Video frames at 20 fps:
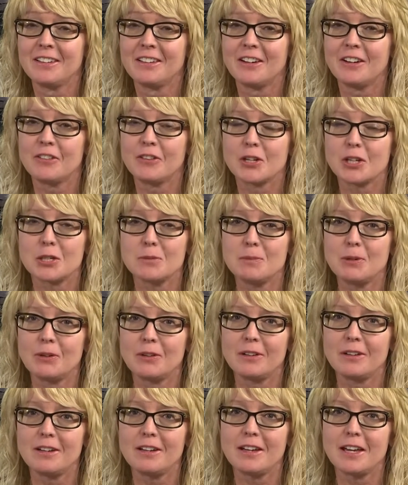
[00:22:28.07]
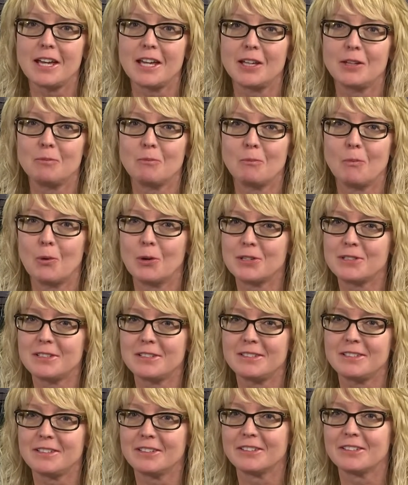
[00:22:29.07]
of the community and more
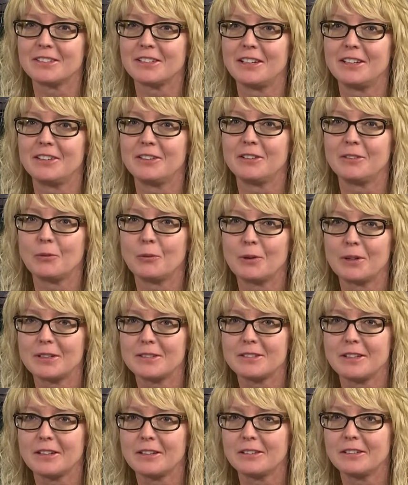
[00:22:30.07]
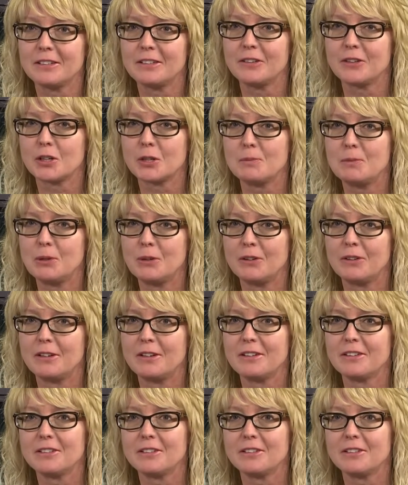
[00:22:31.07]
details on what exactly the community